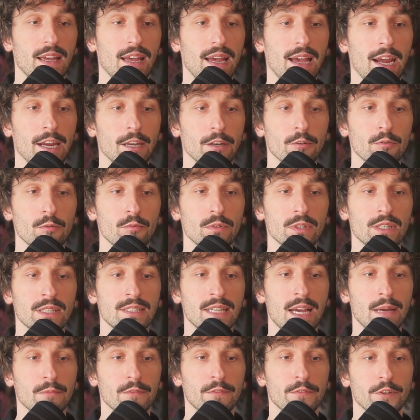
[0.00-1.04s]
I know what
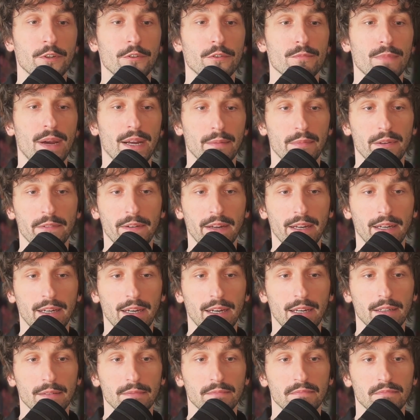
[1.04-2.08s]
some of you might be
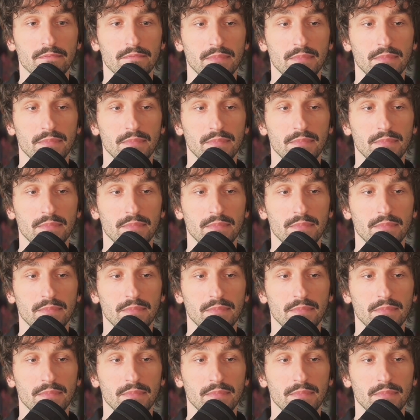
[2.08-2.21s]
thinking.